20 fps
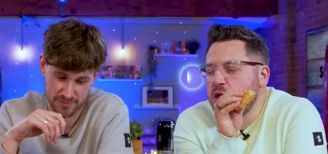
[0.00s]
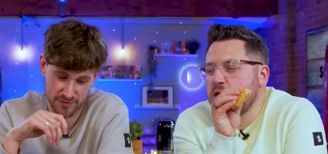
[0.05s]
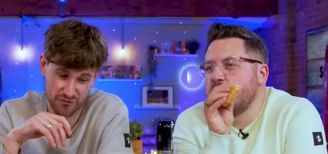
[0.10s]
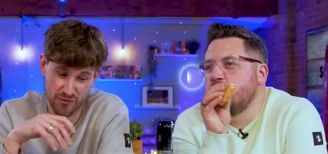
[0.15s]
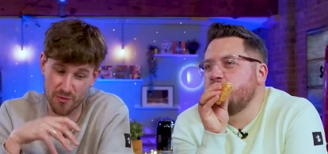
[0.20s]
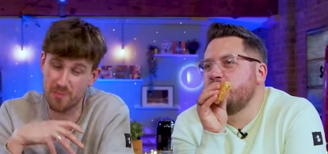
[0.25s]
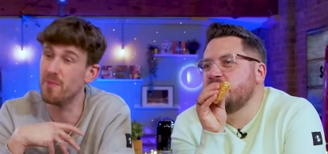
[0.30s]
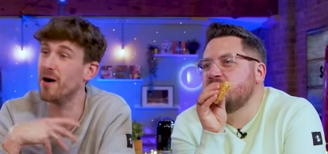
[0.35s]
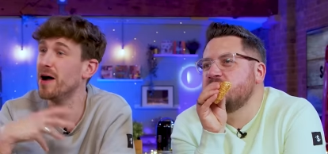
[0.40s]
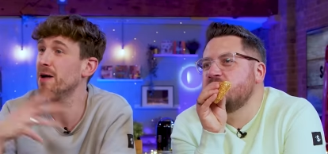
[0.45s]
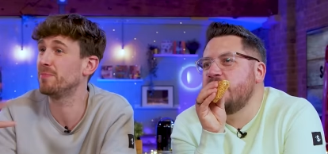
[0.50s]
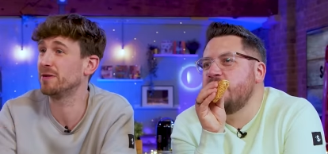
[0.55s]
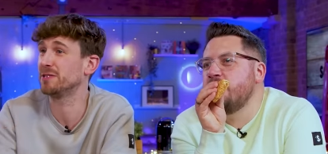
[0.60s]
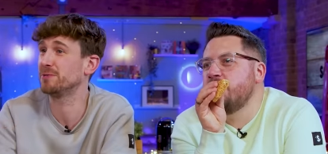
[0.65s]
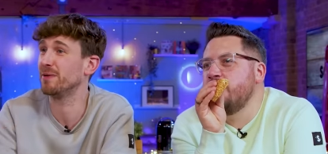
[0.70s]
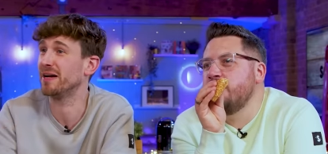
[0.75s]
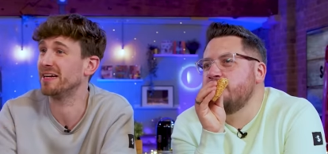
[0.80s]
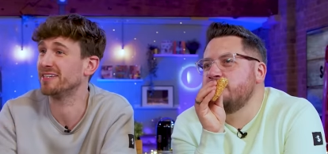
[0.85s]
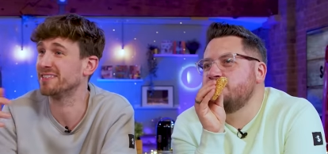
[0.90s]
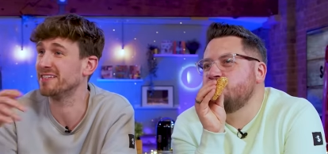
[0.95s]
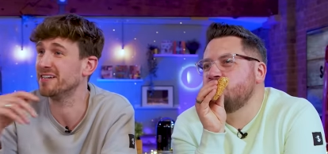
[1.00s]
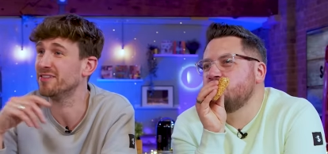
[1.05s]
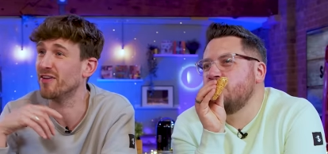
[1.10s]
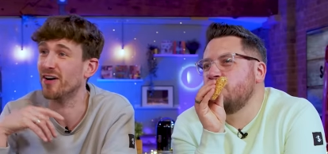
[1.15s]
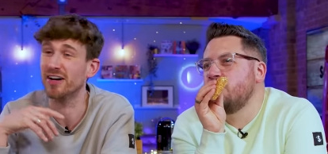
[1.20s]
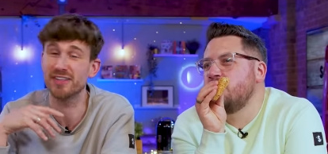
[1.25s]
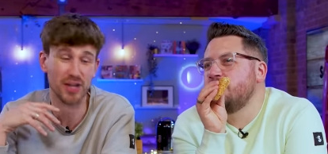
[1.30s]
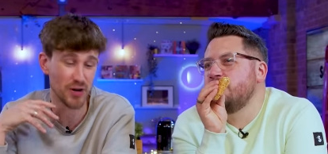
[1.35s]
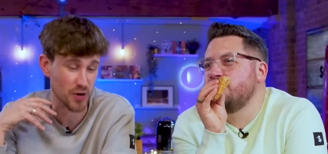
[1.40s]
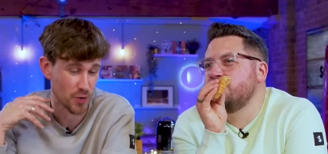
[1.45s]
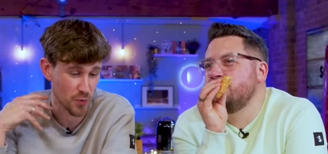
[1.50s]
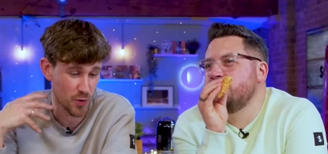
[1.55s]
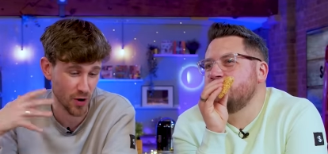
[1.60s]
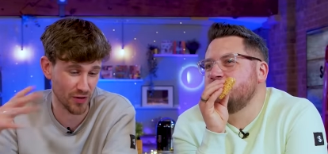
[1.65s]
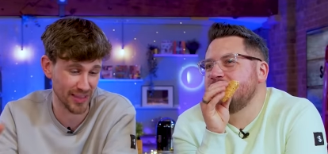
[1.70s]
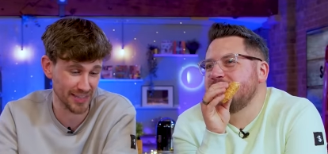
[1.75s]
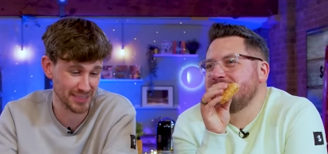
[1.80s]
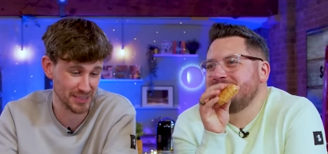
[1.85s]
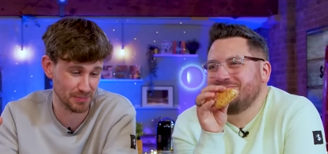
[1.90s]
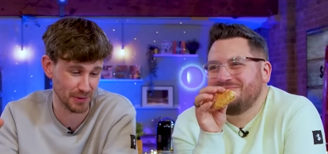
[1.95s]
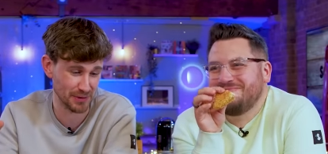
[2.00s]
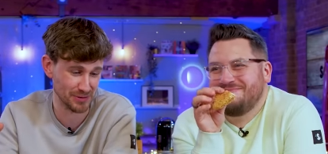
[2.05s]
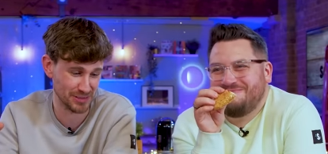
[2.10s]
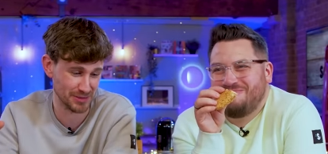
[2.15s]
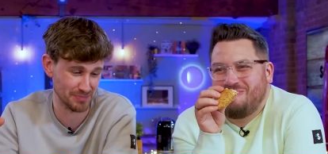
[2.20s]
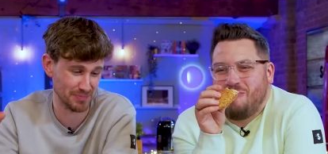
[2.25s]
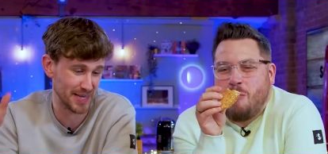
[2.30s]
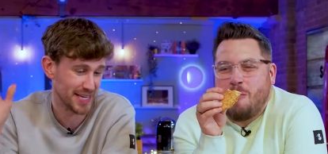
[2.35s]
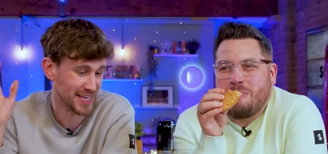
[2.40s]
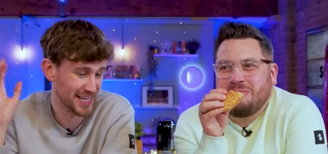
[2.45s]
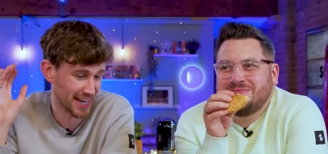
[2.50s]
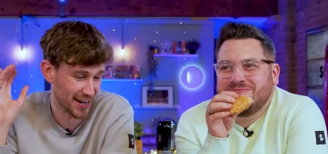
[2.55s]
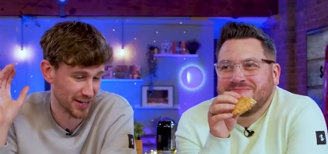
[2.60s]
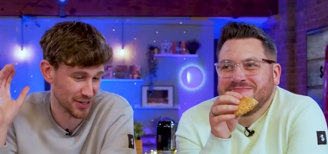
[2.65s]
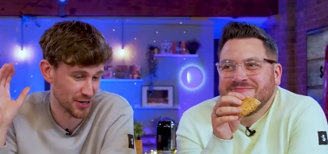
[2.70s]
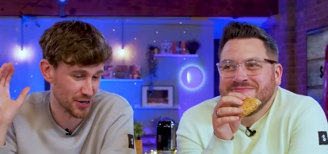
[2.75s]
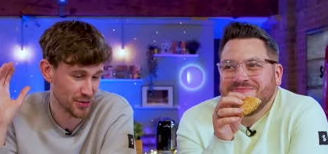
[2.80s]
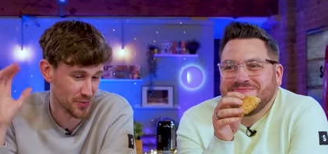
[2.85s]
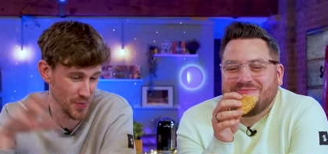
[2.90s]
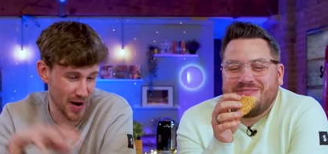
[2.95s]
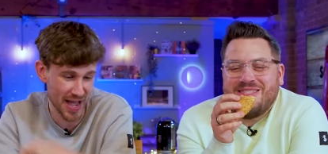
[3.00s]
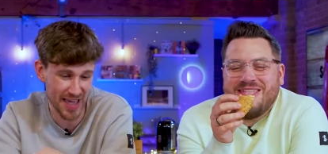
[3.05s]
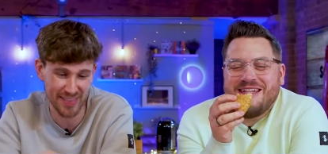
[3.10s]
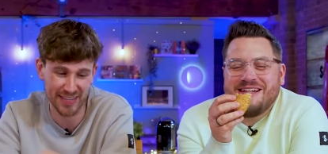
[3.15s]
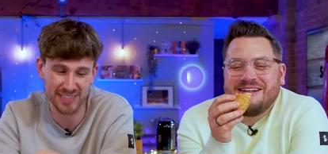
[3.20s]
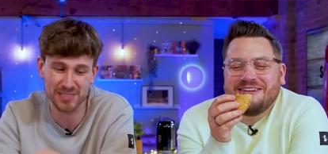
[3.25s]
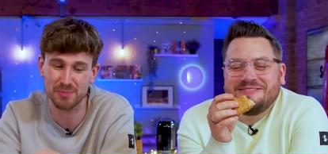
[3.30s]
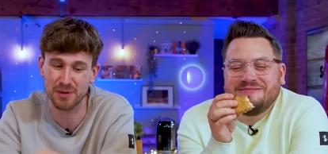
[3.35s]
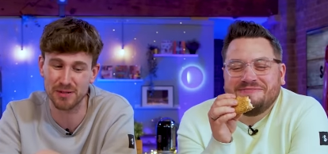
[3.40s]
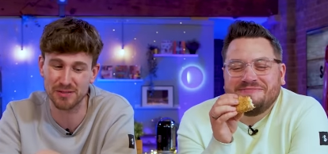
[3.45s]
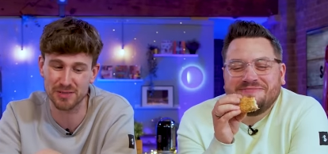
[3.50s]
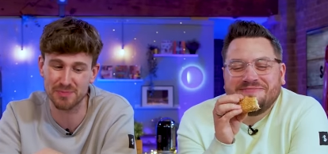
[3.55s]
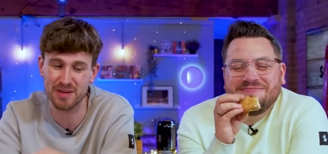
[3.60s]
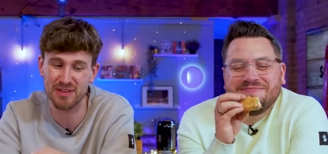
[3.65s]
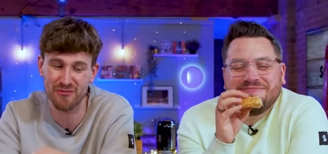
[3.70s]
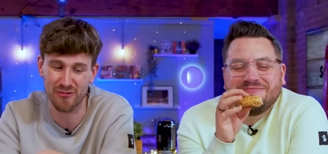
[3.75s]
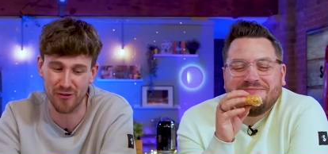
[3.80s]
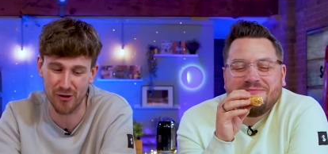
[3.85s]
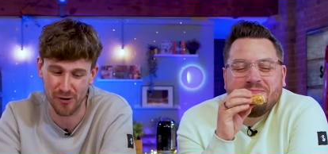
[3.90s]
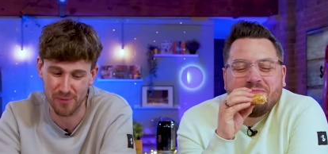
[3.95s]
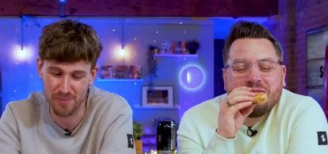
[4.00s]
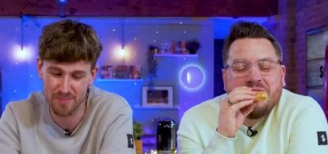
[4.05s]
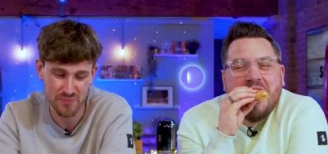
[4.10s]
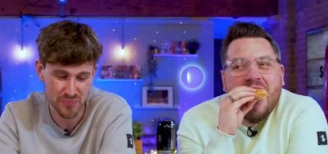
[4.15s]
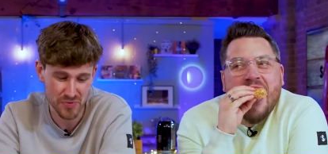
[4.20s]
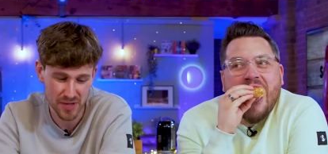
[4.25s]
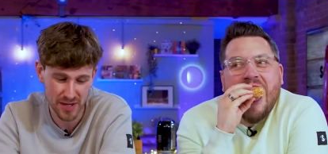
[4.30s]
Speaker 1: Got from my perspective, though. I don't know what they're supposed to be, I don't know where they're supposed to be from,